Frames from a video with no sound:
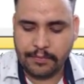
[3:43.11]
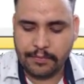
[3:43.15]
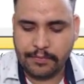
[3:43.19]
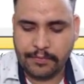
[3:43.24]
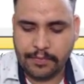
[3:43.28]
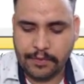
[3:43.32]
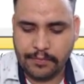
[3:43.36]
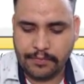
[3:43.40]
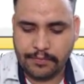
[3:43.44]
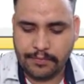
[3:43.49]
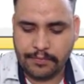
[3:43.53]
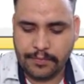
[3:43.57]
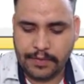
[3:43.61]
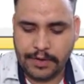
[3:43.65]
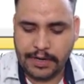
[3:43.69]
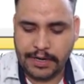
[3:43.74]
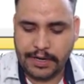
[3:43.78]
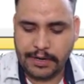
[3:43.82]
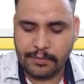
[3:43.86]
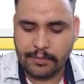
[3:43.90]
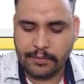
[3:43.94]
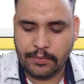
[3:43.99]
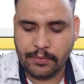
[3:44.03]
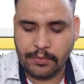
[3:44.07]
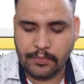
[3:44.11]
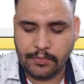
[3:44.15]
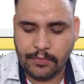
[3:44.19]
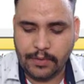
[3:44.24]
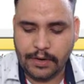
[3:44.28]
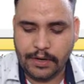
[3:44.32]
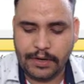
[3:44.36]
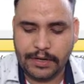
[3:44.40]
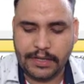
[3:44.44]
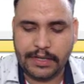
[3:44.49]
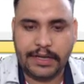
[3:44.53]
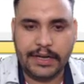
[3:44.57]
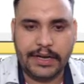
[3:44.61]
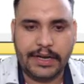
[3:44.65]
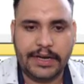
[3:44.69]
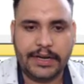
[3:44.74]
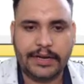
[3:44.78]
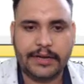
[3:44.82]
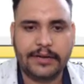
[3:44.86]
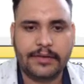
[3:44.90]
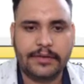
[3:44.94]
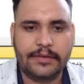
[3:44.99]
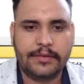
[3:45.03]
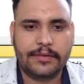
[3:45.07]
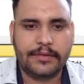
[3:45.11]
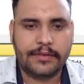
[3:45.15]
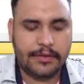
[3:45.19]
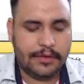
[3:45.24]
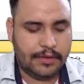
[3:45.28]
255, 248